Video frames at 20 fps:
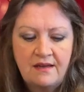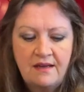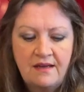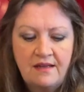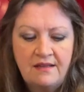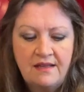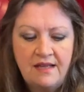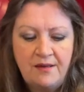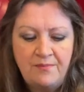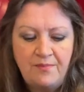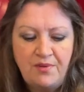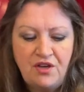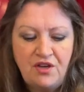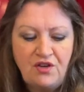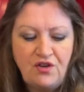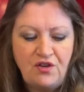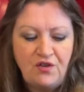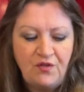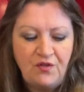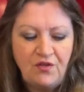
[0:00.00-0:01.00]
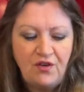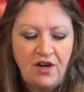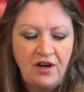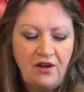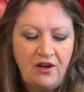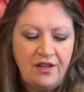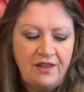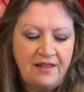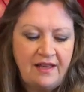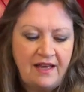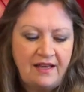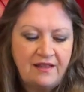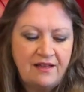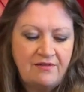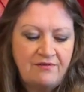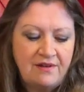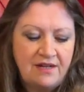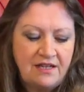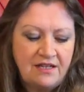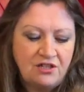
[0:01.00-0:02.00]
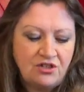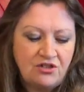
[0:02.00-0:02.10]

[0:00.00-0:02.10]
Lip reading: And they're beautiful, aren't they? They're really